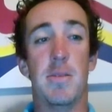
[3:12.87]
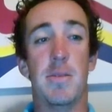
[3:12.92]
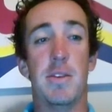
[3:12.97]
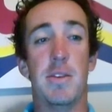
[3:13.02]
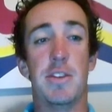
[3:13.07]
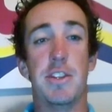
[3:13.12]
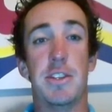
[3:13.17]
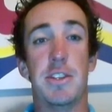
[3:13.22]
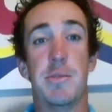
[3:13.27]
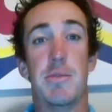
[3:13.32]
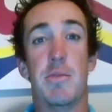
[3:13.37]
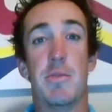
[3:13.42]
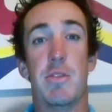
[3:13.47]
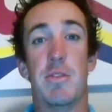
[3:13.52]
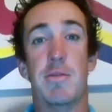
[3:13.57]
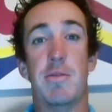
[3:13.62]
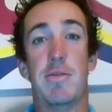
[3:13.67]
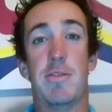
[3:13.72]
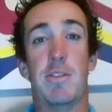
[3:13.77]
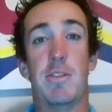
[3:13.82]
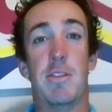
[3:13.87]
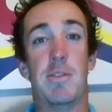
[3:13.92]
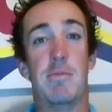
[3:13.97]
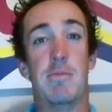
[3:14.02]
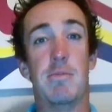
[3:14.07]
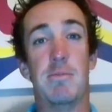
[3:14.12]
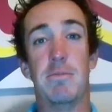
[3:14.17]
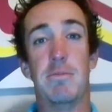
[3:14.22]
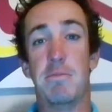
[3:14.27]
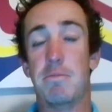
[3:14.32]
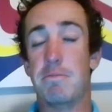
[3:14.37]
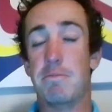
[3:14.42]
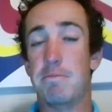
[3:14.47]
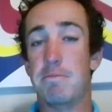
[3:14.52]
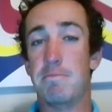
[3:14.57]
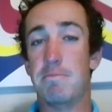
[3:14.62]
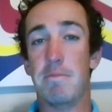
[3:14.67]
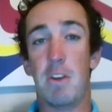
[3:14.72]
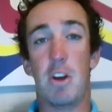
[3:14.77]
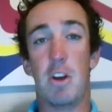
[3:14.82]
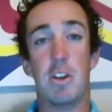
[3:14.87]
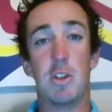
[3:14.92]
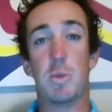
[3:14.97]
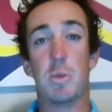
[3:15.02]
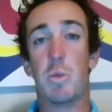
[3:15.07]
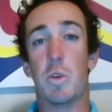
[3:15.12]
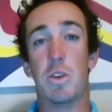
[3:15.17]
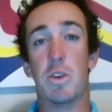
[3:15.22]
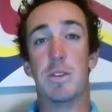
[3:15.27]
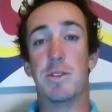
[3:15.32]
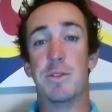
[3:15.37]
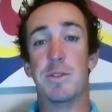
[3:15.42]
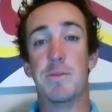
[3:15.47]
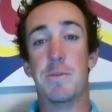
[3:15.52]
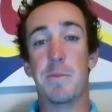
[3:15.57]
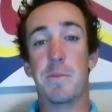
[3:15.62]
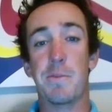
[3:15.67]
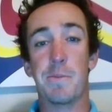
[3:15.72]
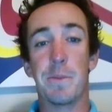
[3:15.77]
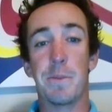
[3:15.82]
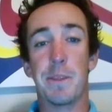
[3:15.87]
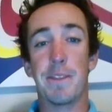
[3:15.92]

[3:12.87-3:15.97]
which is important for all sports.